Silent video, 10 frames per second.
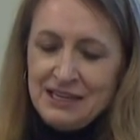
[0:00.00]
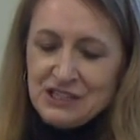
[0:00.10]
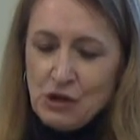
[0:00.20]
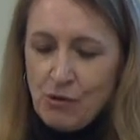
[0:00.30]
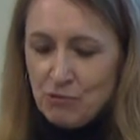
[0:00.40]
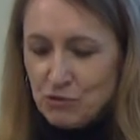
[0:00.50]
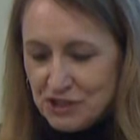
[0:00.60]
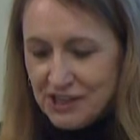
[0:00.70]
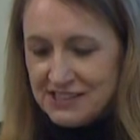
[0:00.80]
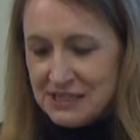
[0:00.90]
So our
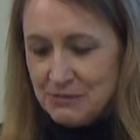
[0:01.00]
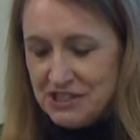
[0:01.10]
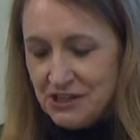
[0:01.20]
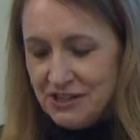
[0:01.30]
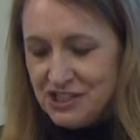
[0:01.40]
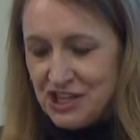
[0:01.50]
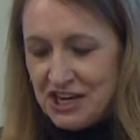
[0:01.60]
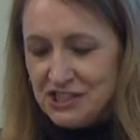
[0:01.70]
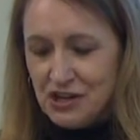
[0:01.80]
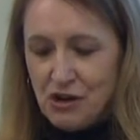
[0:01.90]
Woodlawn Cemetery
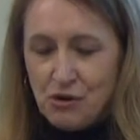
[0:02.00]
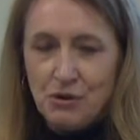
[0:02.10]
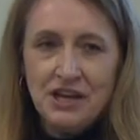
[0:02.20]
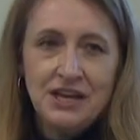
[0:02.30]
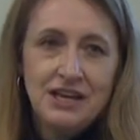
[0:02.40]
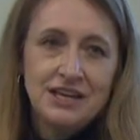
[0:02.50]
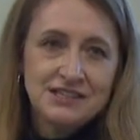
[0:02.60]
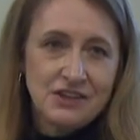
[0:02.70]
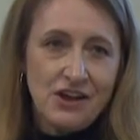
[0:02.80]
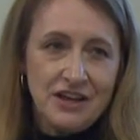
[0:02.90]
Jane Doe has
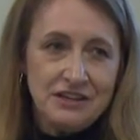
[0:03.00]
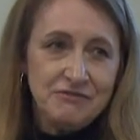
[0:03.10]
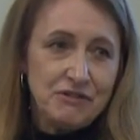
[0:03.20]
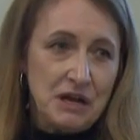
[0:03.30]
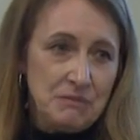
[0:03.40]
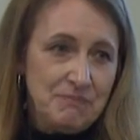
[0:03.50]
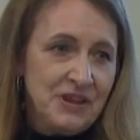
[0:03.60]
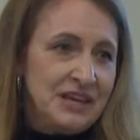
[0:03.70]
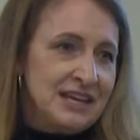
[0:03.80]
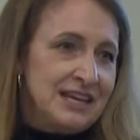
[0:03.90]
gone from
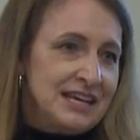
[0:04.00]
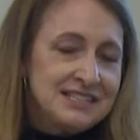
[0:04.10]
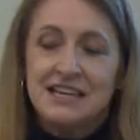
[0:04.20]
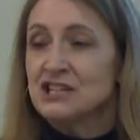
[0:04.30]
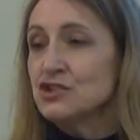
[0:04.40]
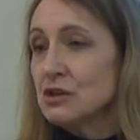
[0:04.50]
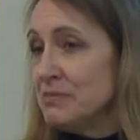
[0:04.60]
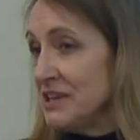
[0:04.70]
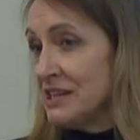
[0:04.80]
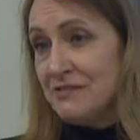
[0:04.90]
essentially
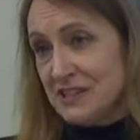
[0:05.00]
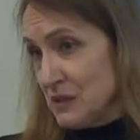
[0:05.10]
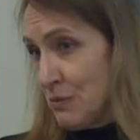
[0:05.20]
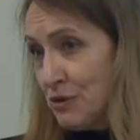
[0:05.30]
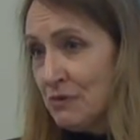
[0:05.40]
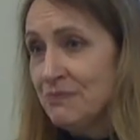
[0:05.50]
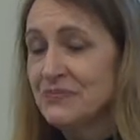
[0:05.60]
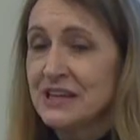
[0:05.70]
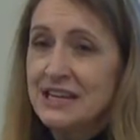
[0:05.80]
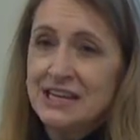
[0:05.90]
being invisible
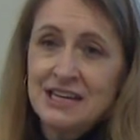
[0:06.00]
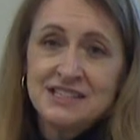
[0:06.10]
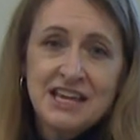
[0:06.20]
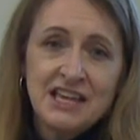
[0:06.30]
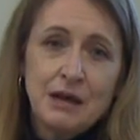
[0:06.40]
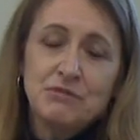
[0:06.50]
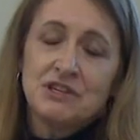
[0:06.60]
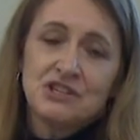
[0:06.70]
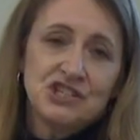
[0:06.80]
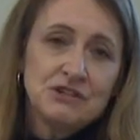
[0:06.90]
and I say that
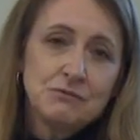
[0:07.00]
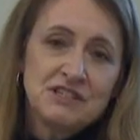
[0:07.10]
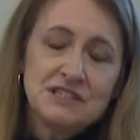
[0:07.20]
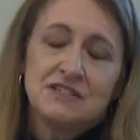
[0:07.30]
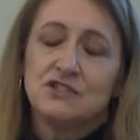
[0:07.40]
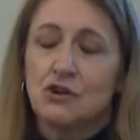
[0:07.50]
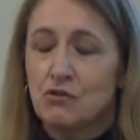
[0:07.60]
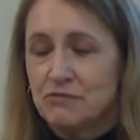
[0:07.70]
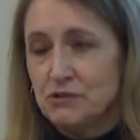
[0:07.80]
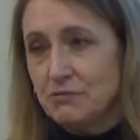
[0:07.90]
because she was in so
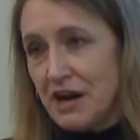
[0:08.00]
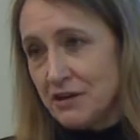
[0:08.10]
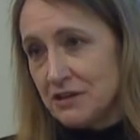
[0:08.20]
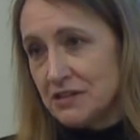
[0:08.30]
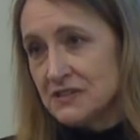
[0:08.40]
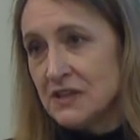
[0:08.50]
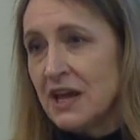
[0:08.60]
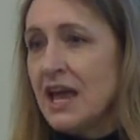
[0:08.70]
few records.